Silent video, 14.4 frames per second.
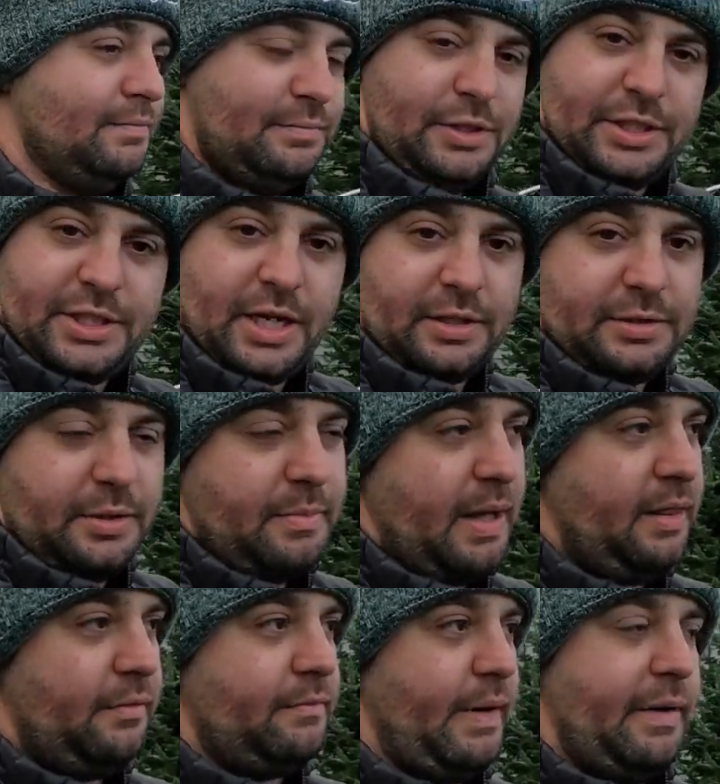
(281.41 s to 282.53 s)
Just stuck to
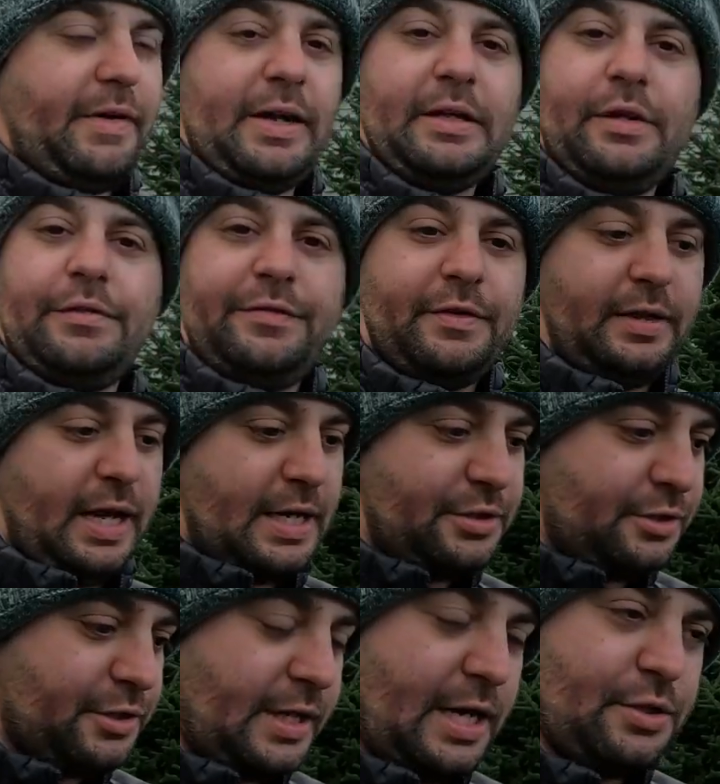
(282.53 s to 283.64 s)
my, my regular
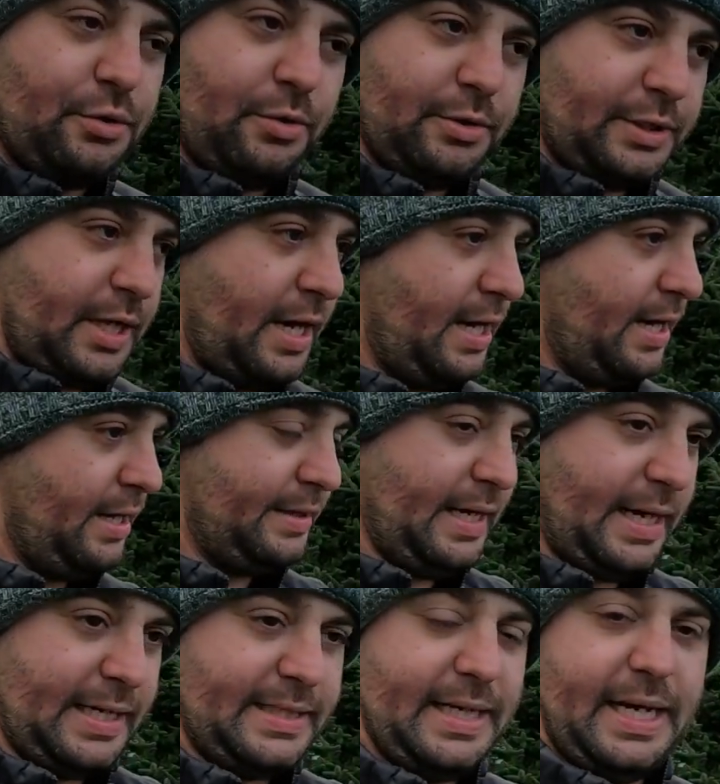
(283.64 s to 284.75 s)
fertilizer schedules
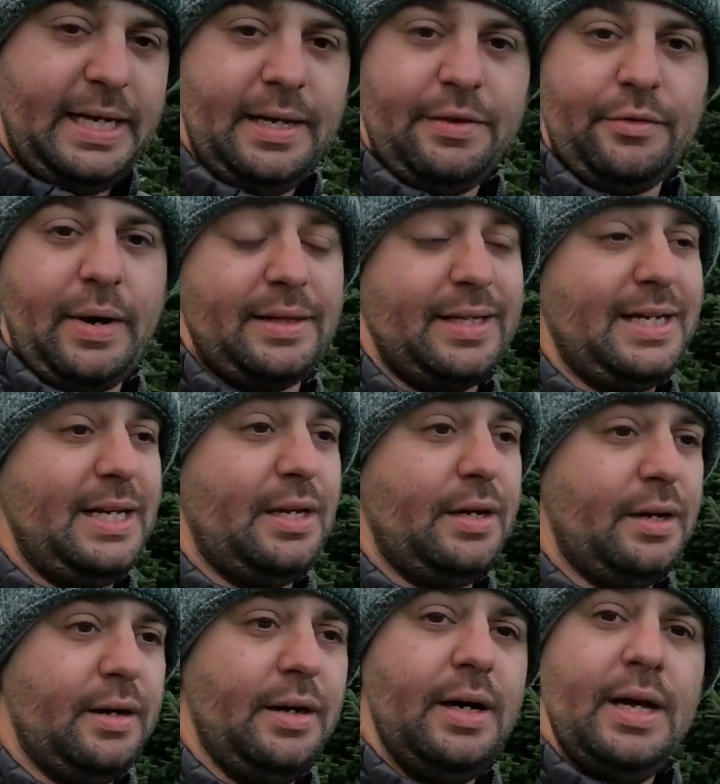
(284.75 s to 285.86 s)
that I did throughout the
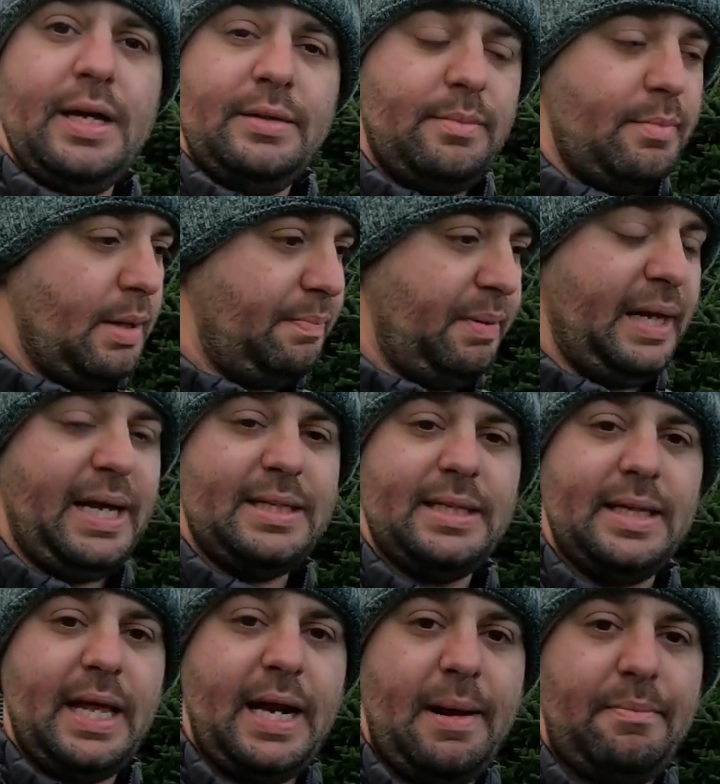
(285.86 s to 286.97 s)
year. The
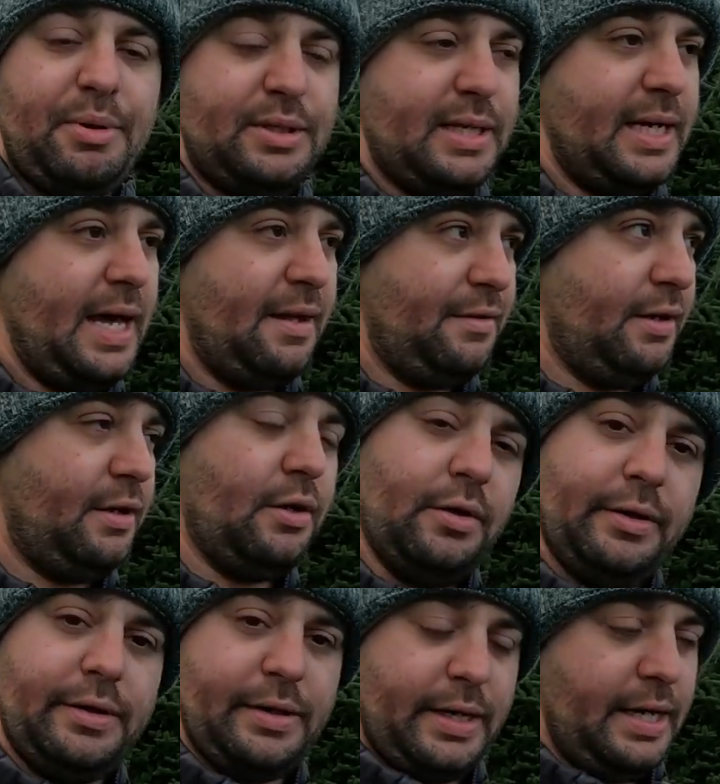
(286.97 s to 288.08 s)
plan that I put together
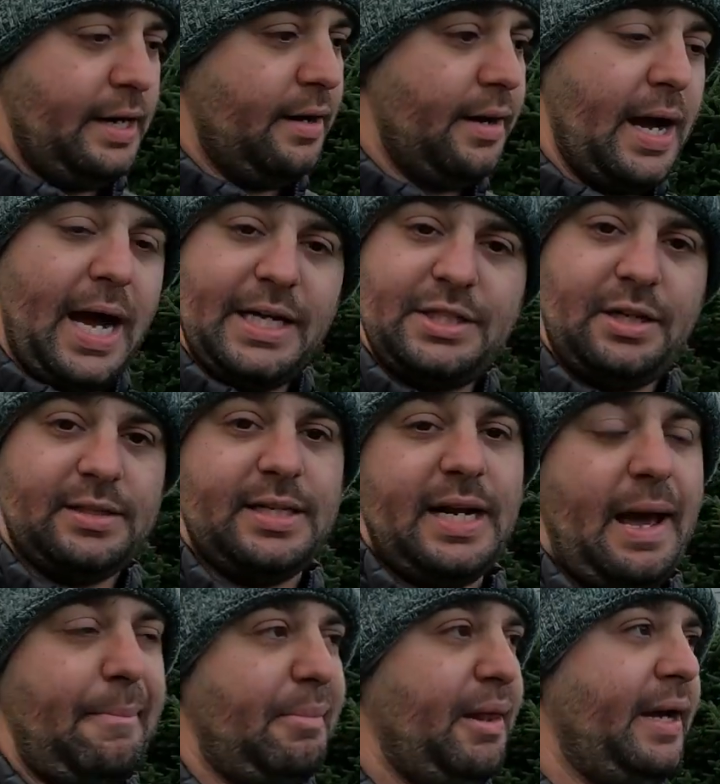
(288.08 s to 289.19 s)
earlier in the year, I stuck to
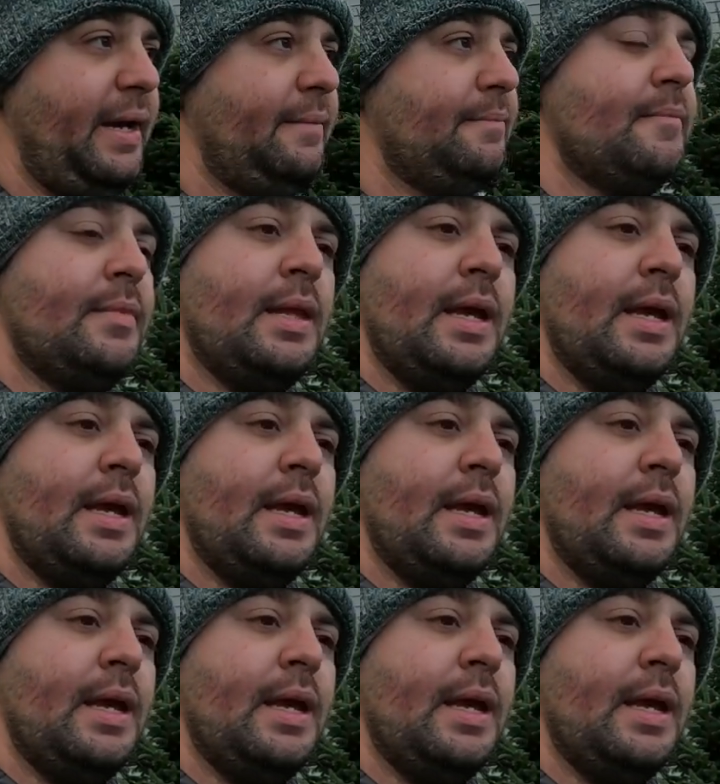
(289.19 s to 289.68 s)
that plan.